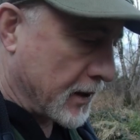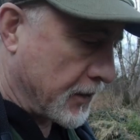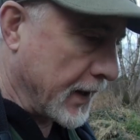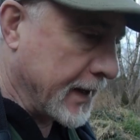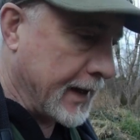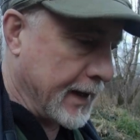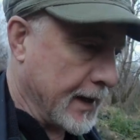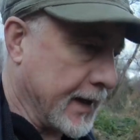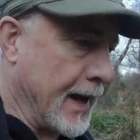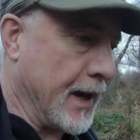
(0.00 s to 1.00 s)
thinking
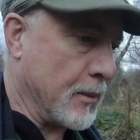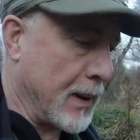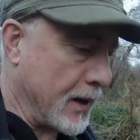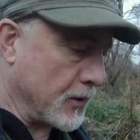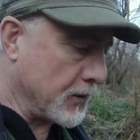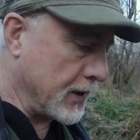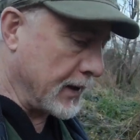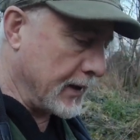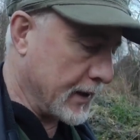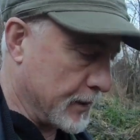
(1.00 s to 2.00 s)
again about
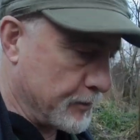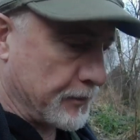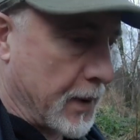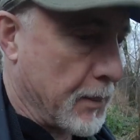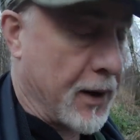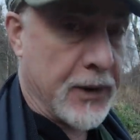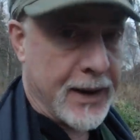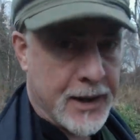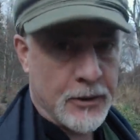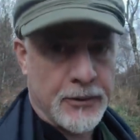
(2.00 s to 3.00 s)
the um, about the
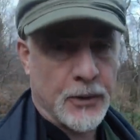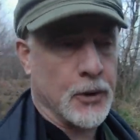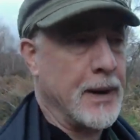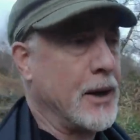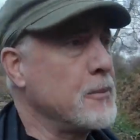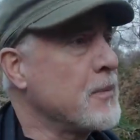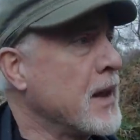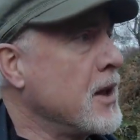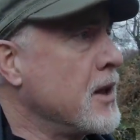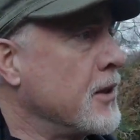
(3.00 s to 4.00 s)
eco floor. Now,
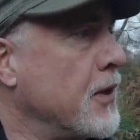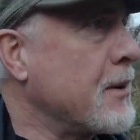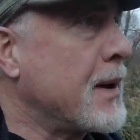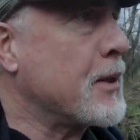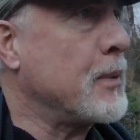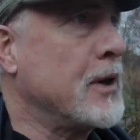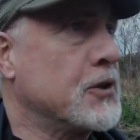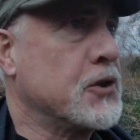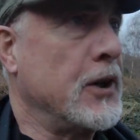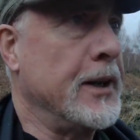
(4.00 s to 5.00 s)
the thing about the
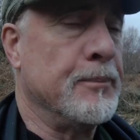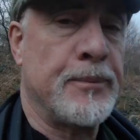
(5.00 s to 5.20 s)
birch tree